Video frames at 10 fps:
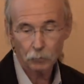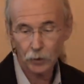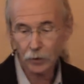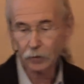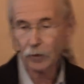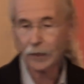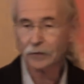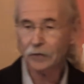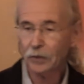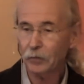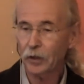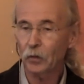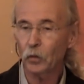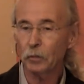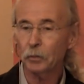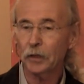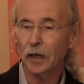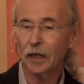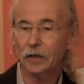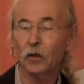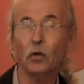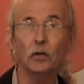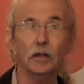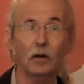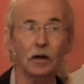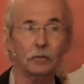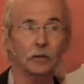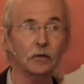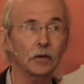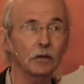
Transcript: Political activity went beyond holding office and